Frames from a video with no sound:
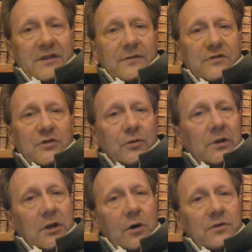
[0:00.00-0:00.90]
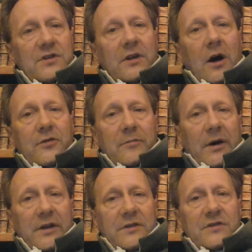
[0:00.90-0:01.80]
student loans and other
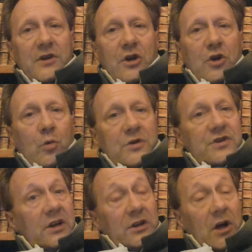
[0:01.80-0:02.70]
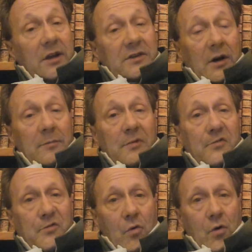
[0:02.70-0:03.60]
monies, which it had not done
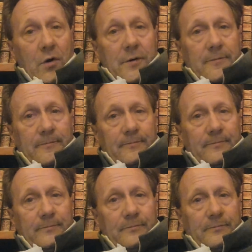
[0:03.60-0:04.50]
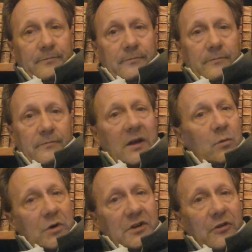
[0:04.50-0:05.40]
before. And
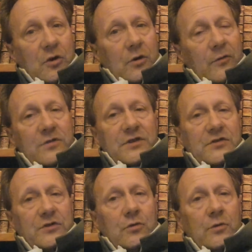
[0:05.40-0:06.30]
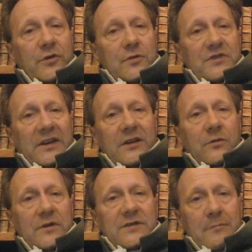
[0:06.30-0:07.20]
what did the universities do with those
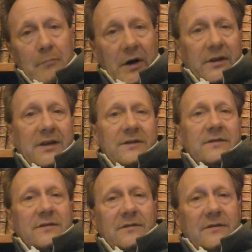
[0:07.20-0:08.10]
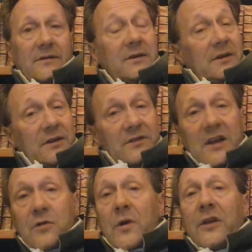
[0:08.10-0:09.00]
increased monies? They
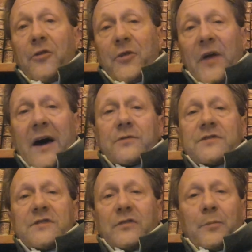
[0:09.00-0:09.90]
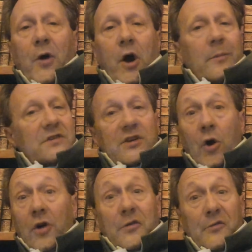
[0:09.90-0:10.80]
created thousands of departments in
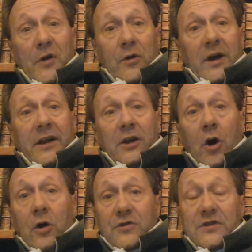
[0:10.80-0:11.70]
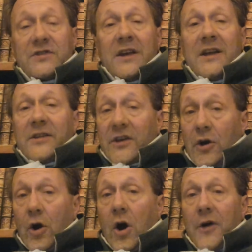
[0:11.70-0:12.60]
all the very ideologies that our
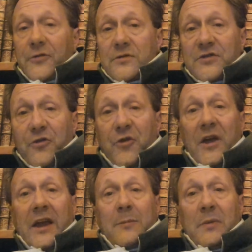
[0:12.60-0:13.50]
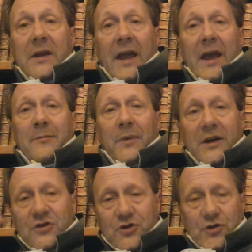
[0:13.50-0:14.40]
authors think began by
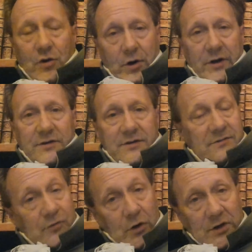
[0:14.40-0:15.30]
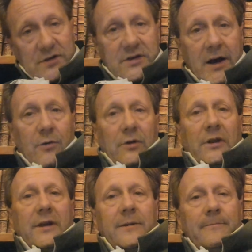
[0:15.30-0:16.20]
choice,
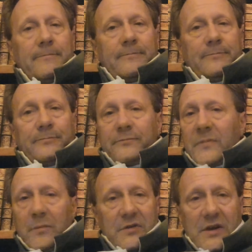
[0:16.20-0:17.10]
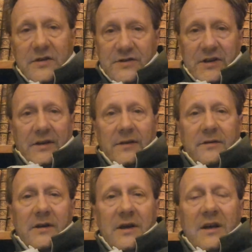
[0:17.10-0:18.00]
voluntarily. But they didn't,
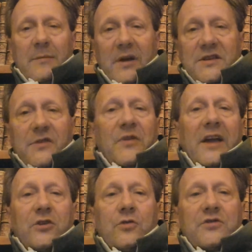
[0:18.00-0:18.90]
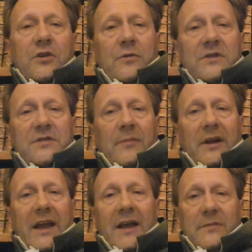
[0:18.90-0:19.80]
because if that huge increase in
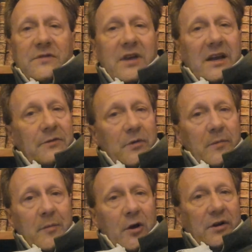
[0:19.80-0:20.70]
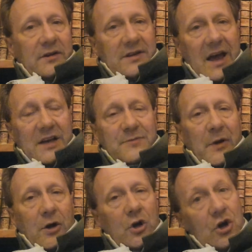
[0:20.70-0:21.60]
money hadn't been taken from the American
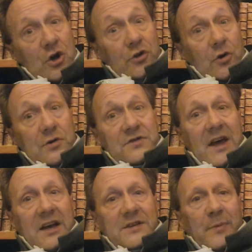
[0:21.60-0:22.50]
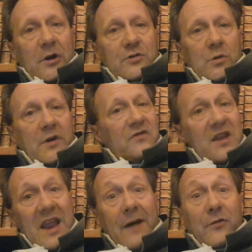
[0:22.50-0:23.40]
taxpayer, those taxpayers would have
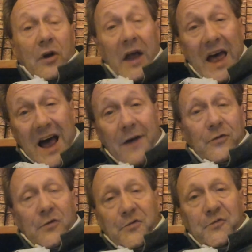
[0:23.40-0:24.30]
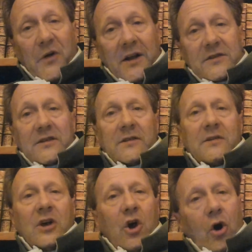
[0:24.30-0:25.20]
never, ever funded
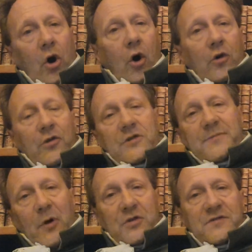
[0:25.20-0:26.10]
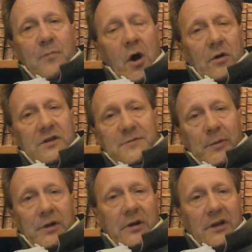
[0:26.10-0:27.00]
all those postmodernist,
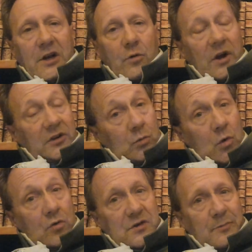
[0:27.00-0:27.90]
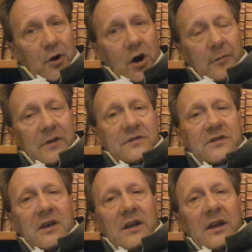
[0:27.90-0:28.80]
politically correct and woke departments
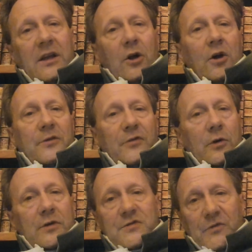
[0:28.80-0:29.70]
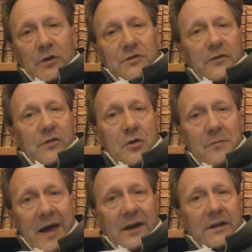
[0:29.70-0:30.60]
in all the various fields of the
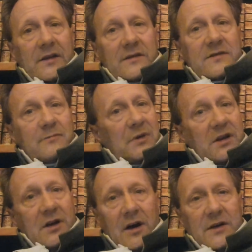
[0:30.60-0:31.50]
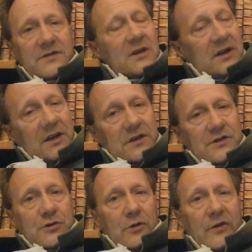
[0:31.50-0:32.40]
humanities, because, as
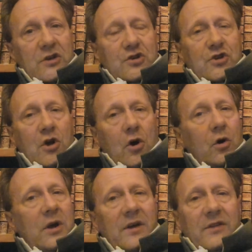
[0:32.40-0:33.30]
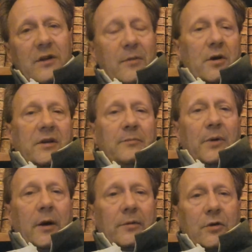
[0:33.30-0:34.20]
surveys show, the American
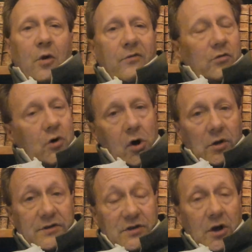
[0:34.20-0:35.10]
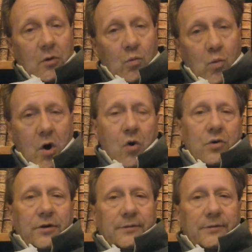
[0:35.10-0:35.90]
public overall is not woke.